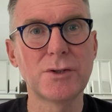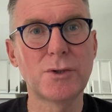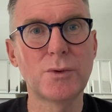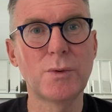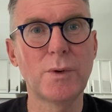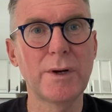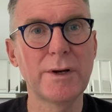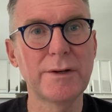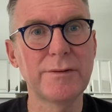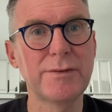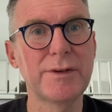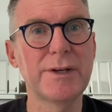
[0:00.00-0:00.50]

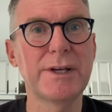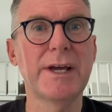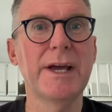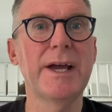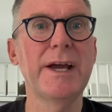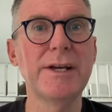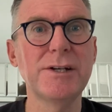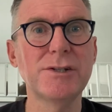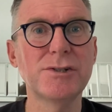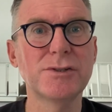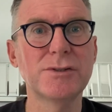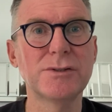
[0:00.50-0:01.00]

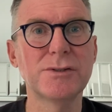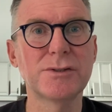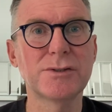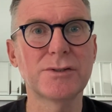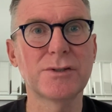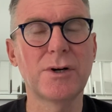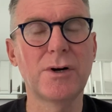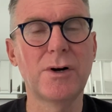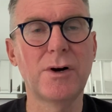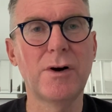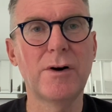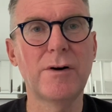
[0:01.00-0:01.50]
qualifications
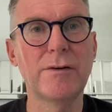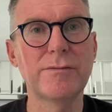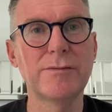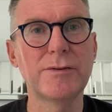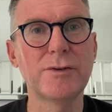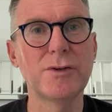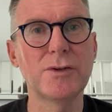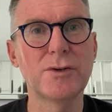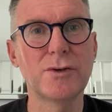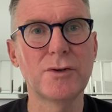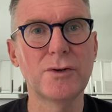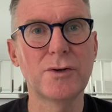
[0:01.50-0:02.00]
of
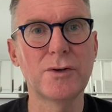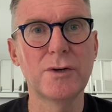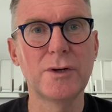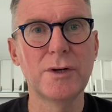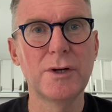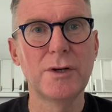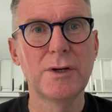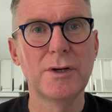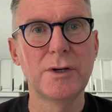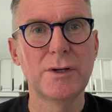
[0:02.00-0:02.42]
your